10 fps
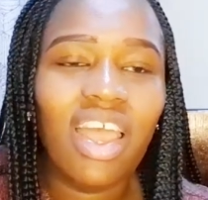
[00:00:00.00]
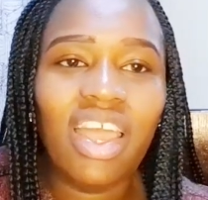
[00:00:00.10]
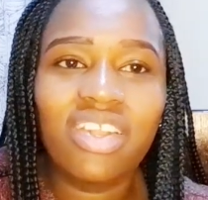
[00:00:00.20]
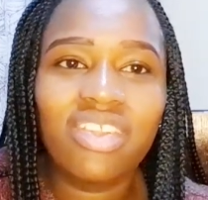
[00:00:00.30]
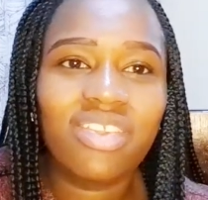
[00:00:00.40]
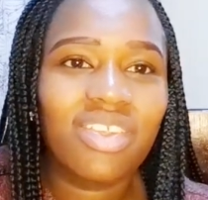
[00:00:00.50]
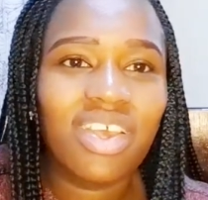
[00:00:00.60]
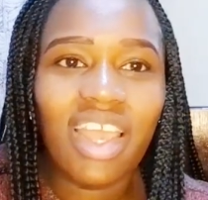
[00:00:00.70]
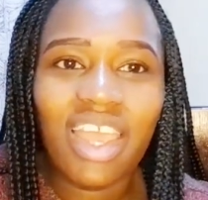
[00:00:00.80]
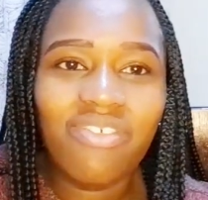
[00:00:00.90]
And
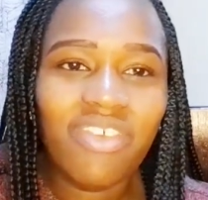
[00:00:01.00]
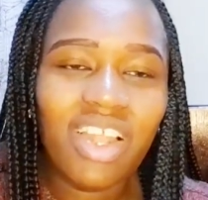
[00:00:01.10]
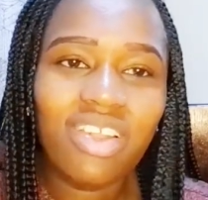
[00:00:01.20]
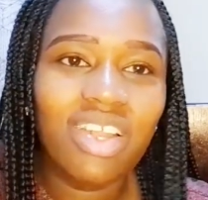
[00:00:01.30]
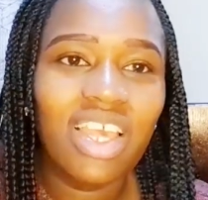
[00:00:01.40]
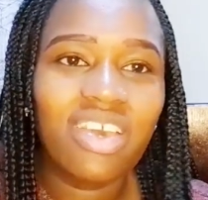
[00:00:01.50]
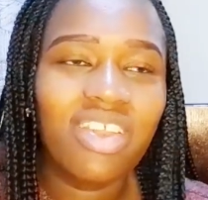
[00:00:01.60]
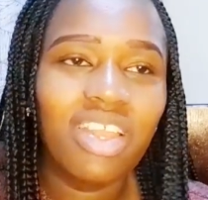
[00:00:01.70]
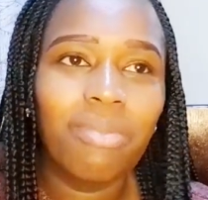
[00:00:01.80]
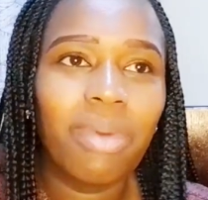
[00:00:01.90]
I felt like
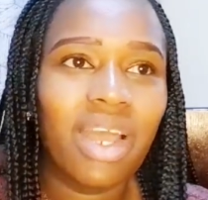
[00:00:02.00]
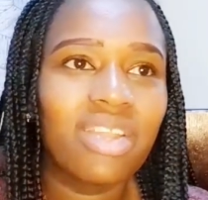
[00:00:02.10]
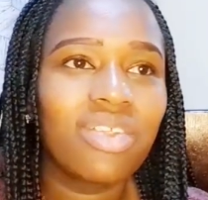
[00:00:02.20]
really bad